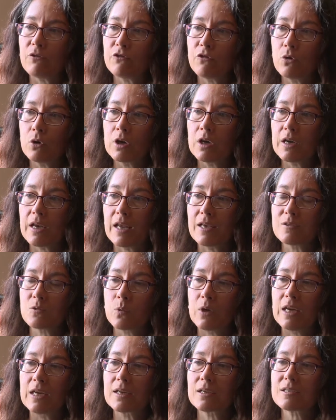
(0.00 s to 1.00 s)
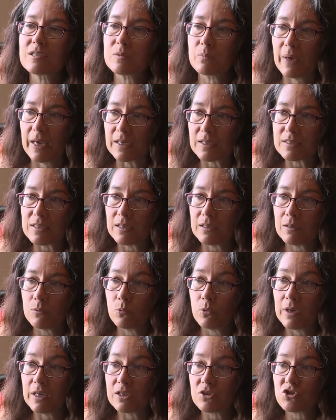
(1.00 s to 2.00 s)
for it as we expected,
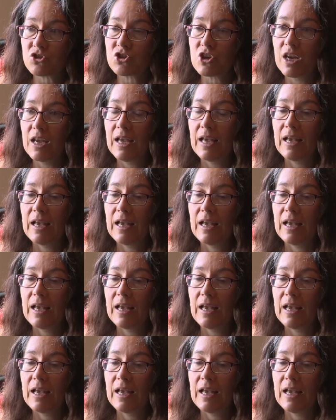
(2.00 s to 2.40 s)
which